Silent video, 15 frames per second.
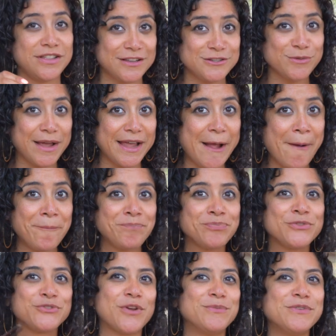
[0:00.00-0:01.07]
this way.
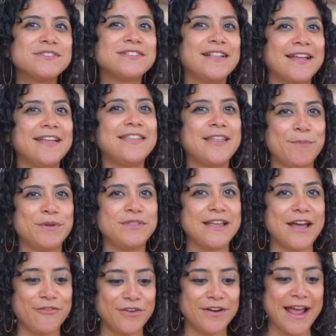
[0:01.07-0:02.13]
So I'm just glad they put the
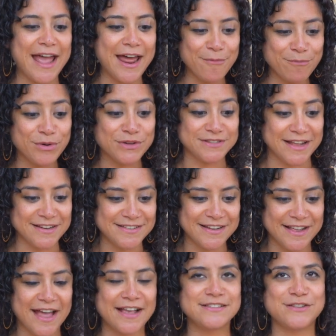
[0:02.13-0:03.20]
effort and present
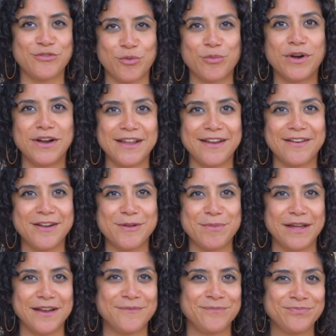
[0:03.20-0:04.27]
it as if it were nigiri,
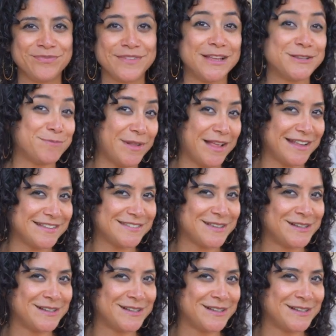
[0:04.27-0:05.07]
but it's plants.